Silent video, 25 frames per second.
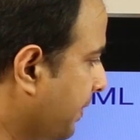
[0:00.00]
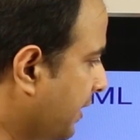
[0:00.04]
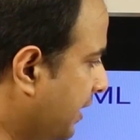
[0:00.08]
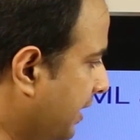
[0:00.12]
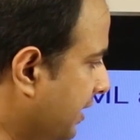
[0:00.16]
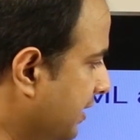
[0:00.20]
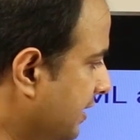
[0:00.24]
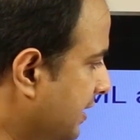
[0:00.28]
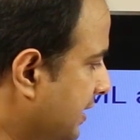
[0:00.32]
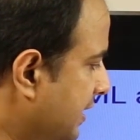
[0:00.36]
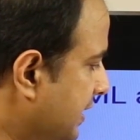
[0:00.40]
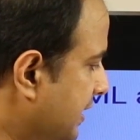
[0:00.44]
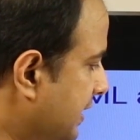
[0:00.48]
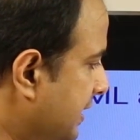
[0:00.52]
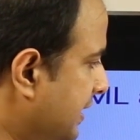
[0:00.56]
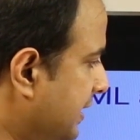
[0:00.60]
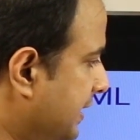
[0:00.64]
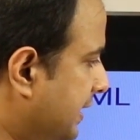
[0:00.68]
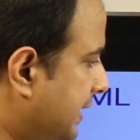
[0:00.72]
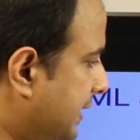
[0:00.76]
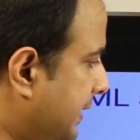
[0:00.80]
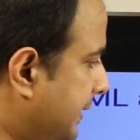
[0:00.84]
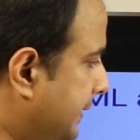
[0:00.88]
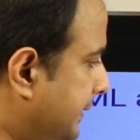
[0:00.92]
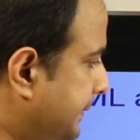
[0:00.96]
Okay.
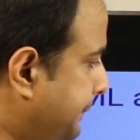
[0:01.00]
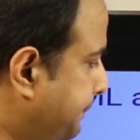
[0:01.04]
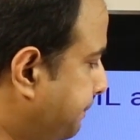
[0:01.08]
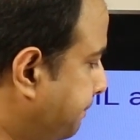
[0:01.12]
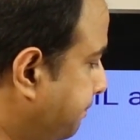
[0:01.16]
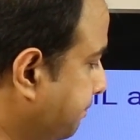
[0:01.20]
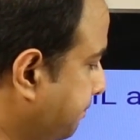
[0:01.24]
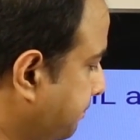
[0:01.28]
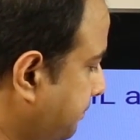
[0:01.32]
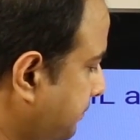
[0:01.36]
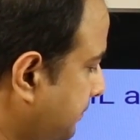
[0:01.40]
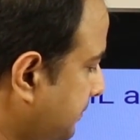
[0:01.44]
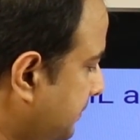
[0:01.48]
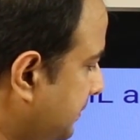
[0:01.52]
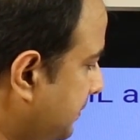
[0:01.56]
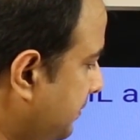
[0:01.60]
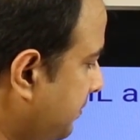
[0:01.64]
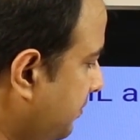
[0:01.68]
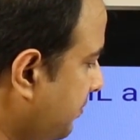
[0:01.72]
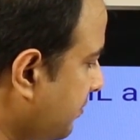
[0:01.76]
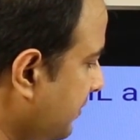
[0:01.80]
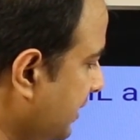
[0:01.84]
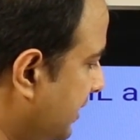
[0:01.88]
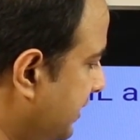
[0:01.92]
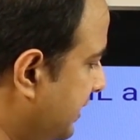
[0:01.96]
Um,
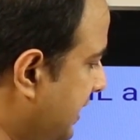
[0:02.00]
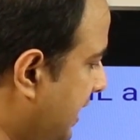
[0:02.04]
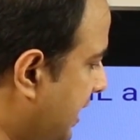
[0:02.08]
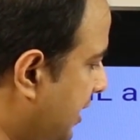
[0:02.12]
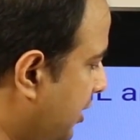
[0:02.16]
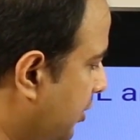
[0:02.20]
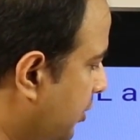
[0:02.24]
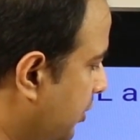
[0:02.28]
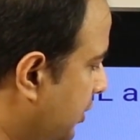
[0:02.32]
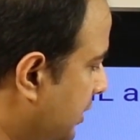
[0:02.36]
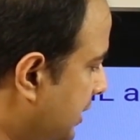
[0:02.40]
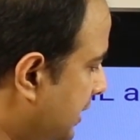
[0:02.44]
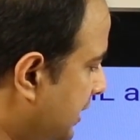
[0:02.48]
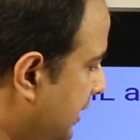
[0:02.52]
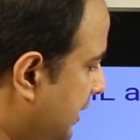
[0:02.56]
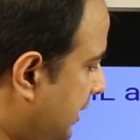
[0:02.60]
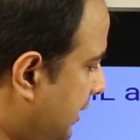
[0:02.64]
now,